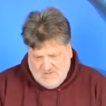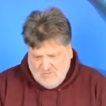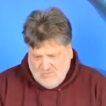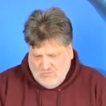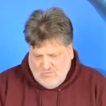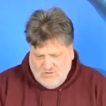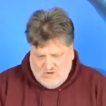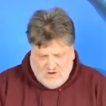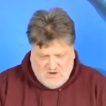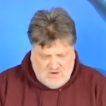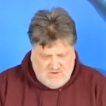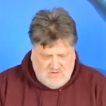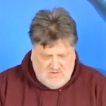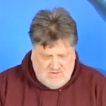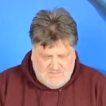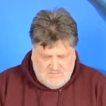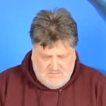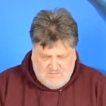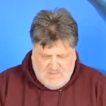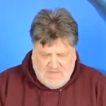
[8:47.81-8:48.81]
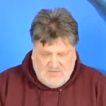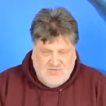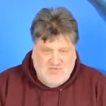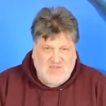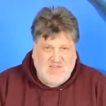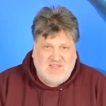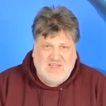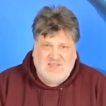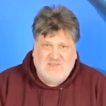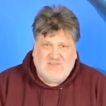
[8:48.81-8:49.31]
We are a
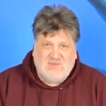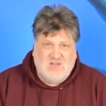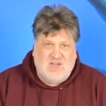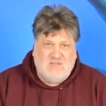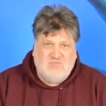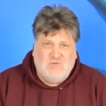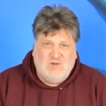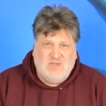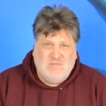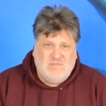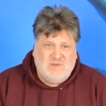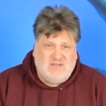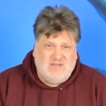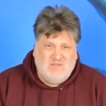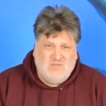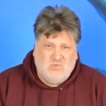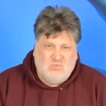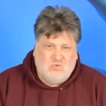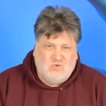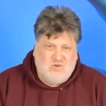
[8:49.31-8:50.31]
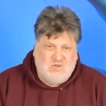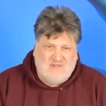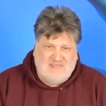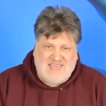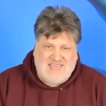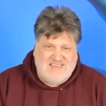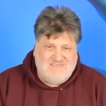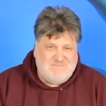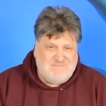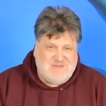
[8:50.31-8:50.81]
best-selling soft weight belt in the world,
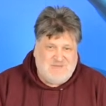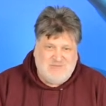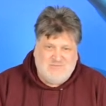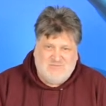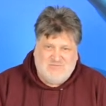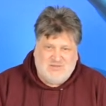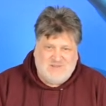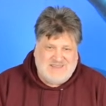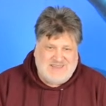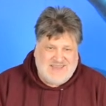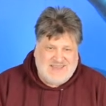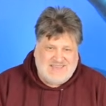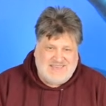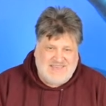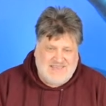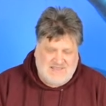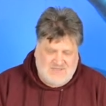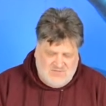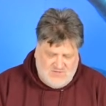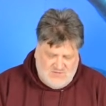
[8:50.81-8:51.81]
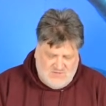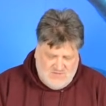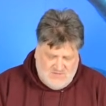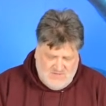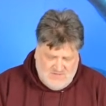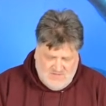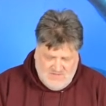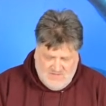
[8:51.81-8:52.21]
have been for decades.